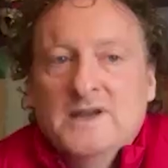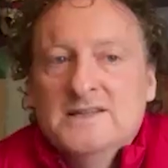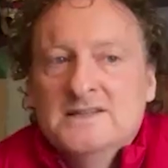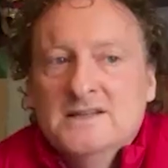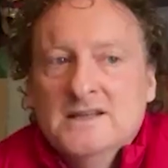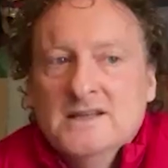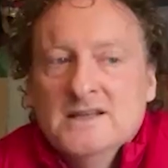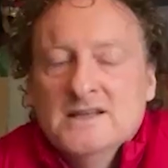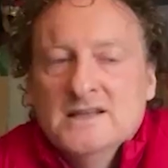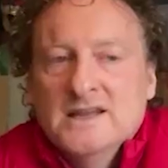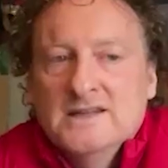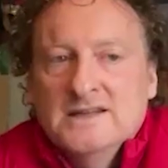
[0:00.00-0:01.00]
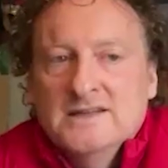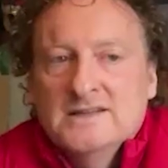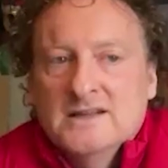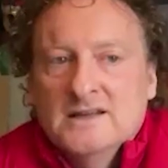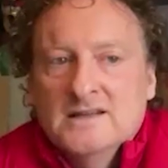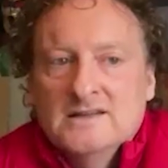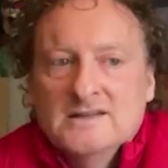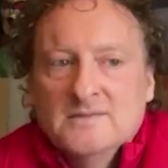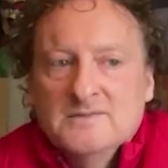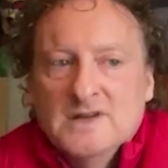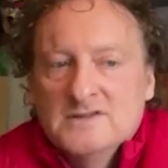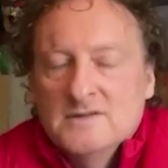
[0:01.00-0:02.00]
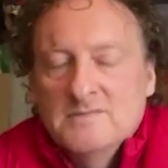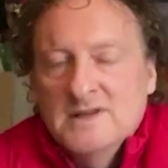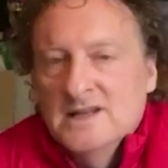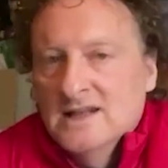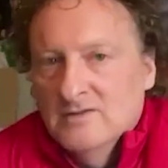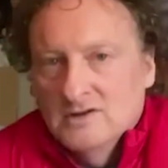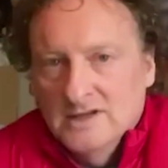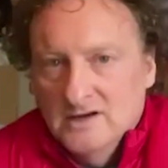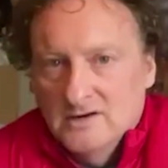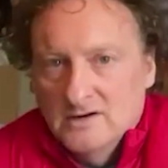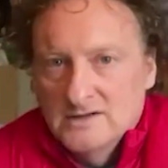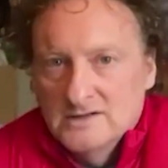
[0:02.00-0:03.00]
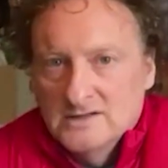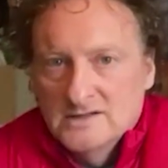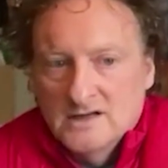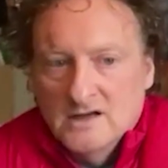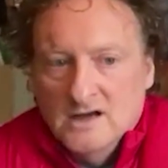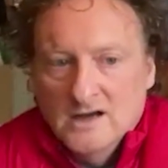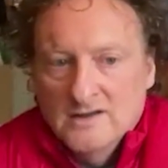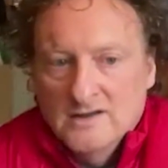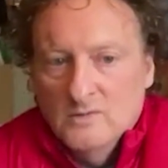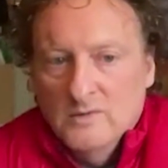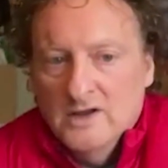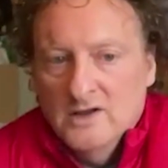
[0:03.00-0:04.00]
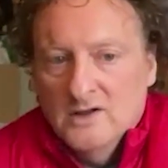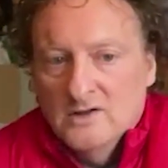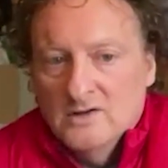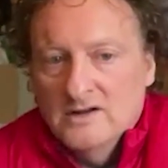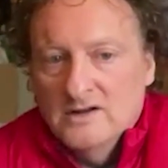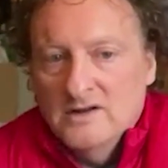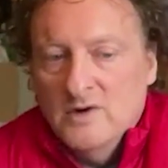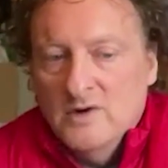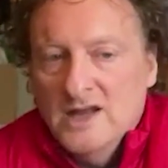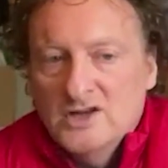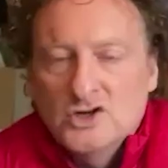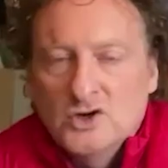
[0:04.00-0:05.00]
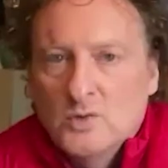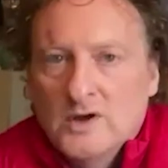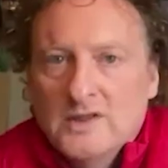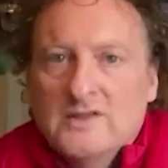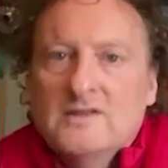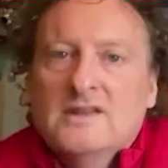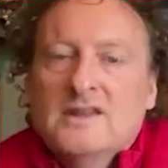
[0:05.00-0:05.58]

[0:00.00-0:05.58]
Because it's sometimes it's a mid-level leader, or it's a cog in the wheel, or we're not sure what